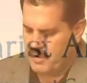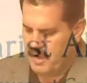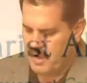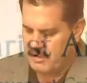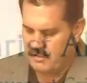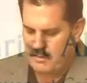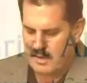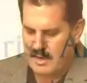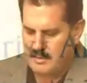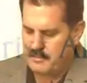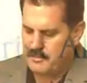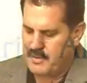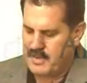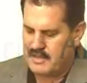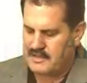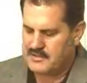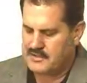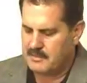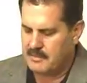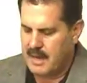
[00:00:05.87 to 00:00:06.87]
brought great
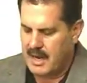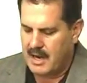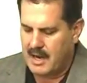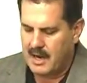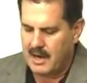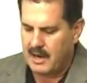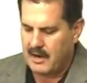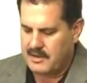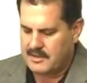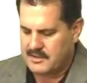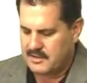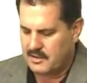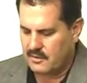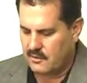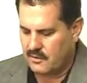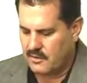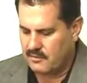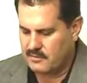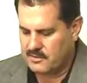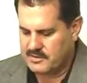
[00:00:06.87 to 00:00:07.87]
peace to my heart as the
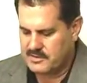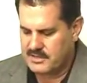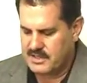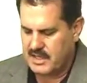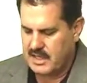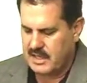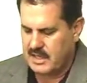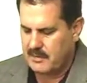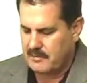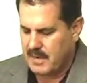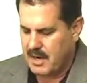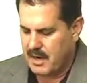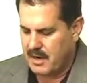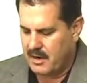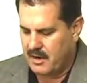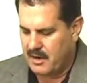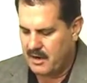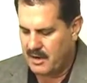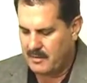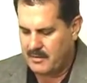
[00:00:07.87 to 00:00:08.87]
Lord was dealing in my
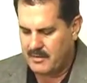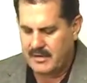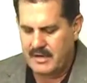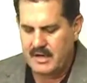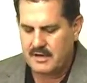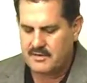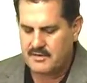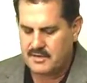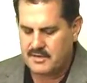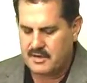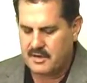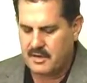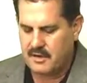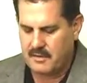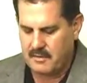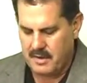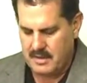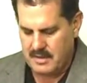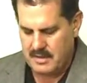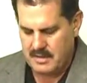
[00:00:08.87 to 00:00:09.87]
heart a number of years
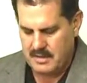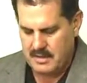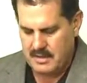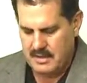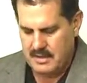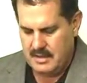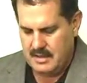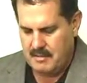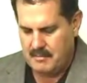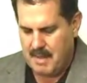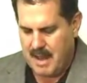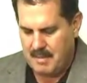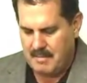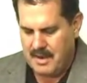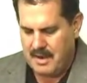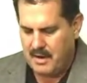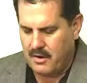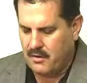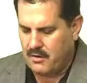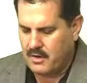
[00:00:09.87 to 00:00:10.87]
ago
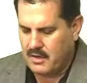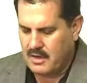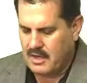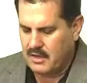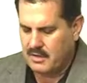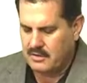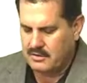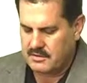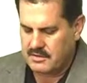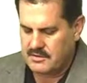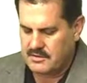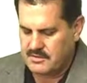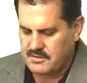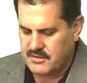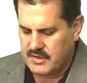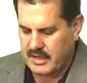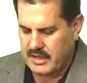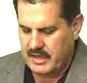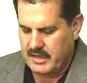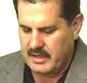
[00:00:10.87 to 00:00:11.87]
about my own guilt and
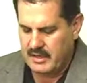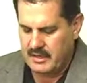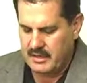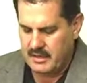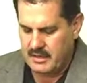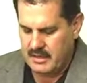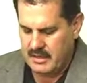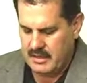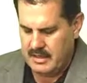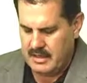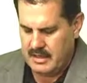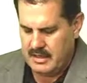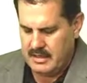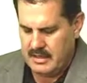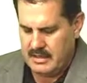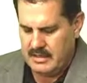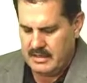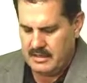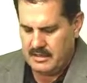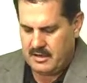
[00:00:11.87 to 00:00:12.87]
sin,
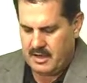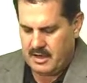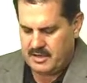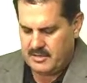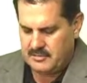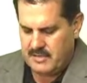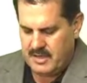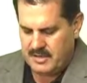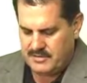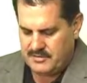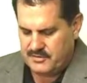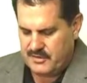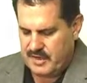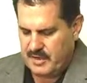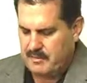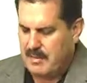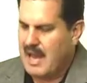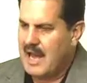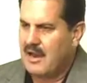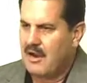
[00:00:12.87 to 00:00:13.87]
caused me to
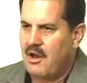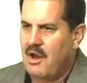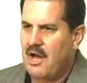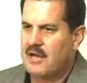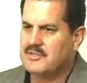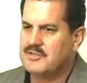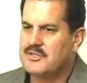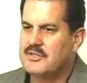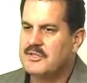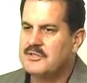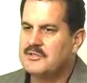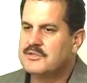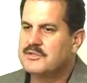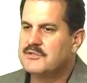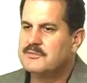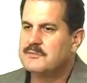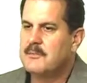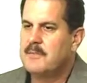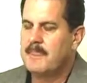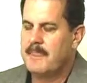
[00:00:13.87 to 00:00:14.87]
see my
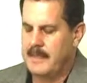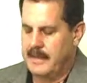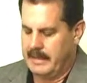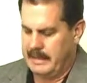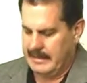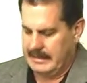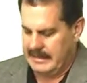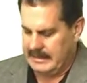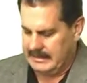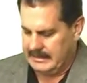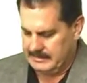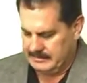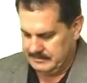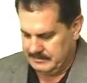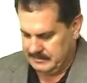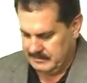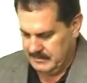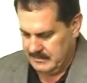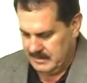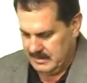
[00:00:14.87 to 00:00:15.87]
lostness. Uh,
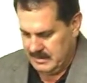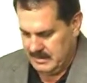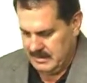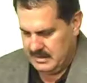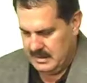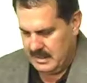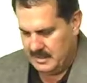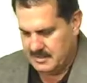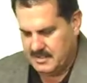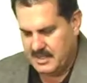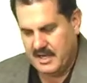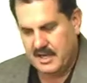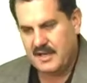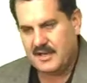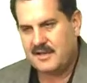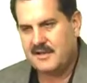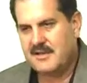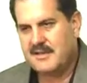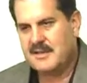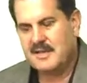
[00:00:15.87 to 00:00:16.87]
I'll tell
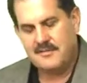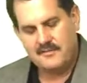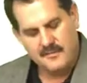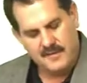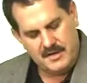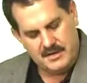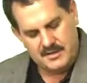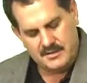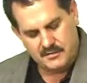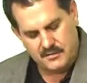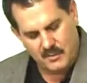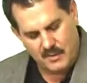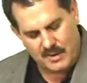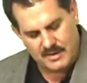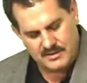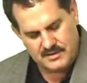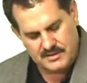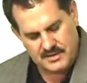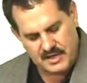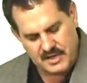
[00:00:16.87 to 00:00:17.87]
you, Ephesians
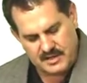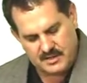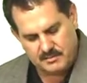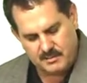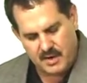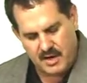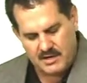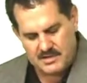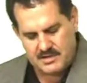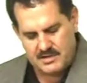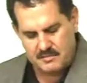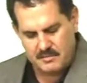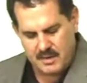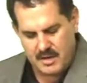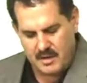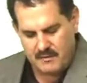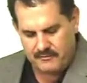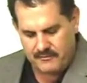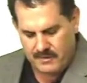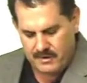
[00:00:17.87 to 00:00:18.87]
1 6 brought some
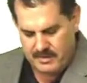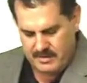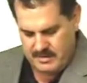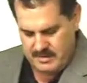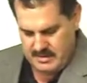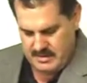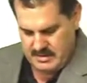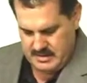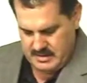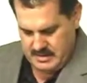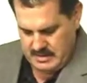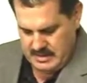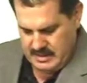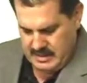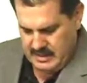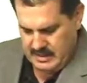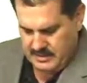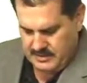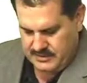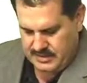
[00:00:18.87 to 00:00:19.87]
comfort.
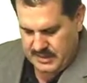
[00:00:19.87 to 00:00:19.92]
It